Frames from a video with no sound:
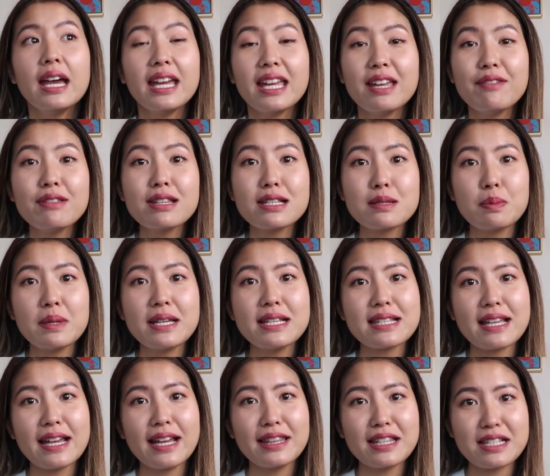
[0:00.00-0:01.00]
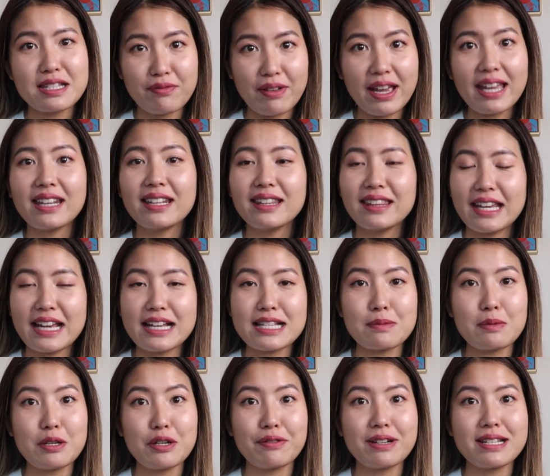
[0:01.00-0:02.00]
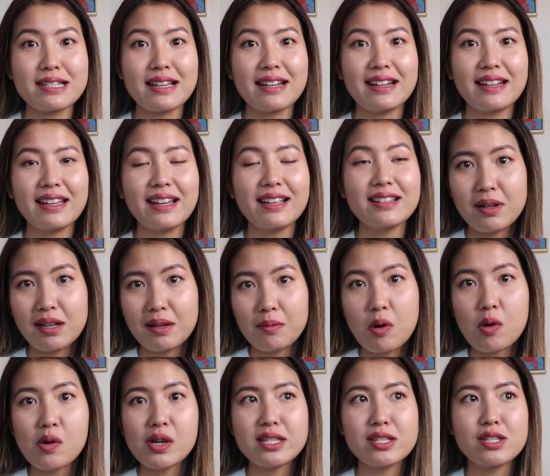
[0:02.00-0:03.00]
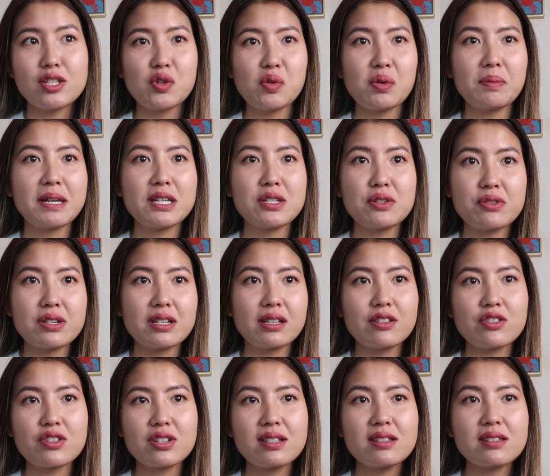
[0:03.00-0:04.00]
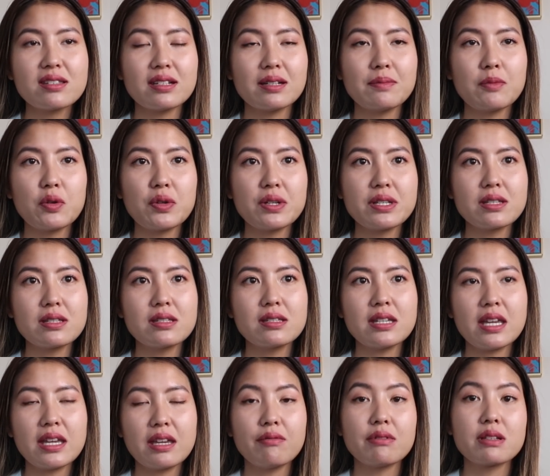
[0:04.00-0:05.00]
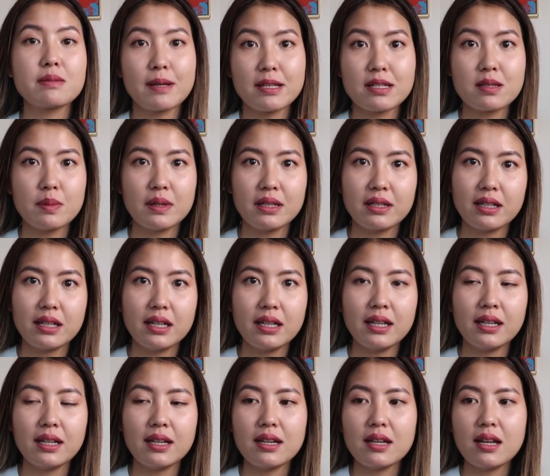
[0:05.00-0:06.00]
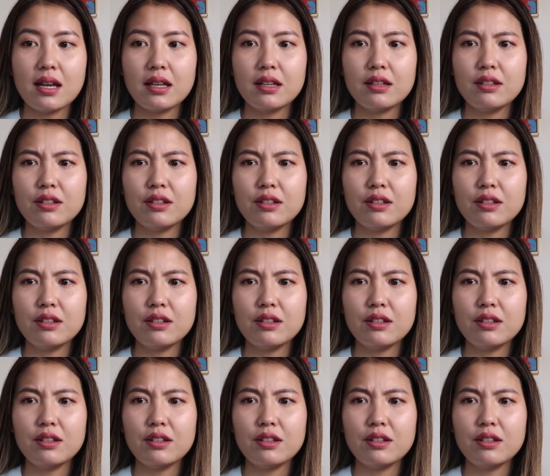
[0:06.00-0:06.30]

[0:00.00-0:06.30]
Even this place I had this fight and they asked me to resign again. I'm always doing my due diligence and I'm always taking responsibility, and